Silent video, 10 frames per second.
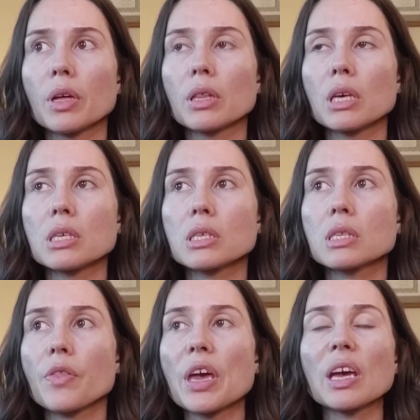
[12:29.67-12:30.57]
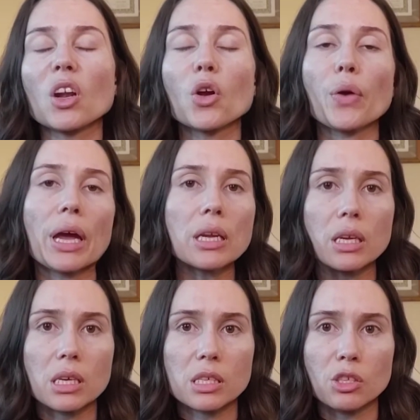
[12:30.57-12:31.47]
this thing ingrained
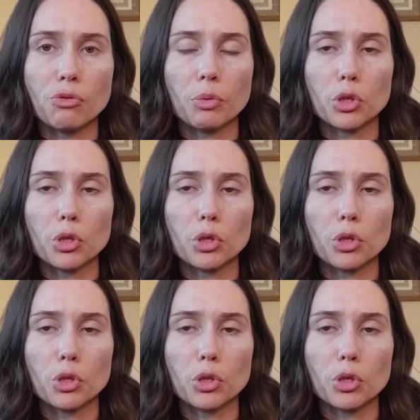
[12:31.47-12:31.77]
in us since we